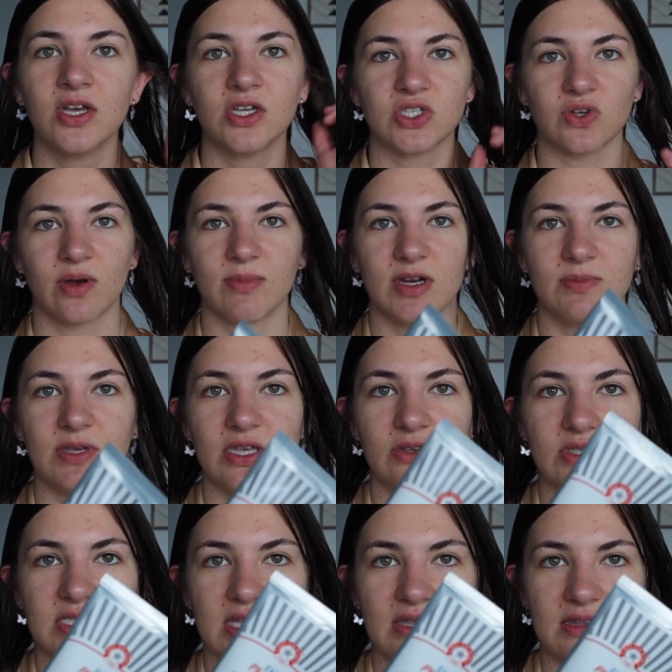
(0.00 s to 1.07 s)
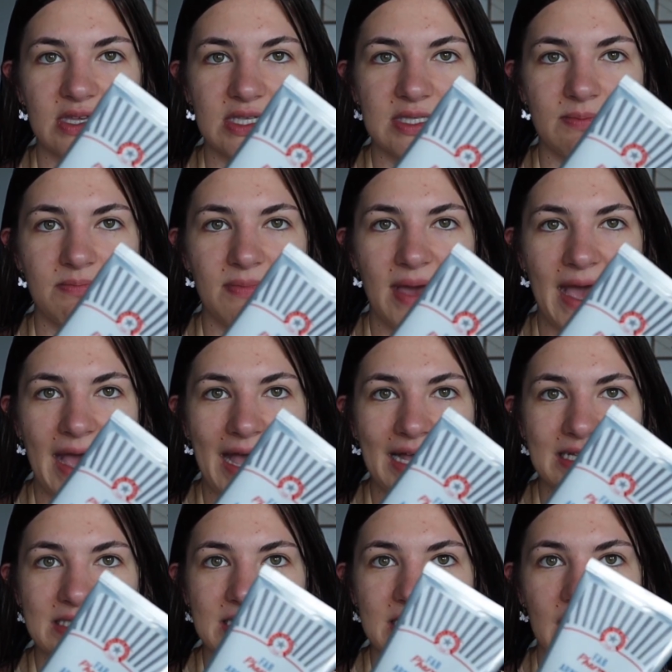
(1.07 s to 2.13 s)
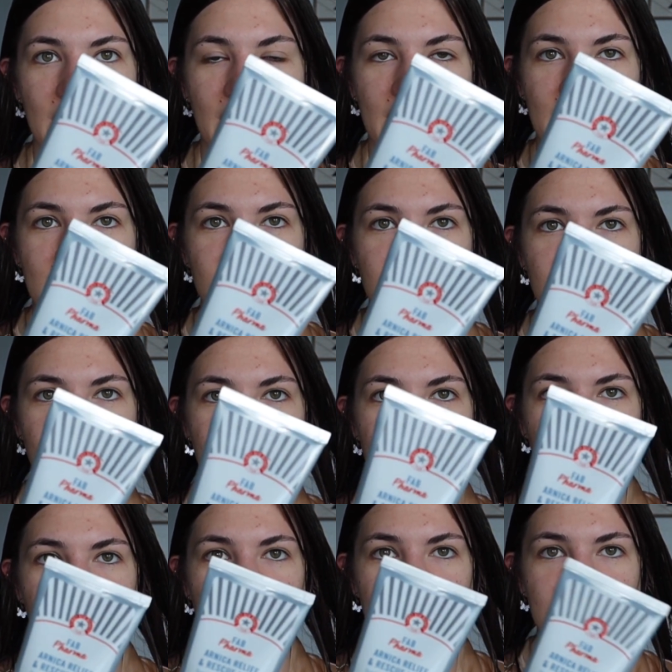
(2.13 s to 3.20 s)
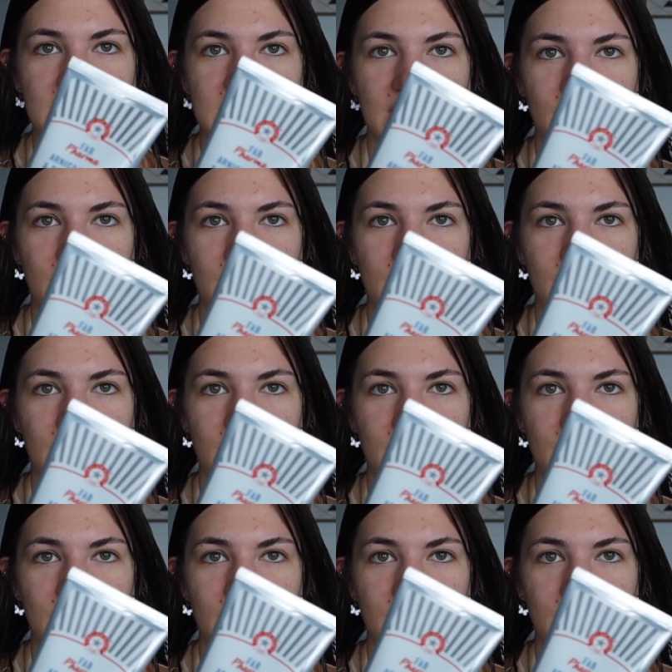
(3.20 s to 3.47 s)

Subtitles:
So I'm gonna be using this mask. I actually just picked this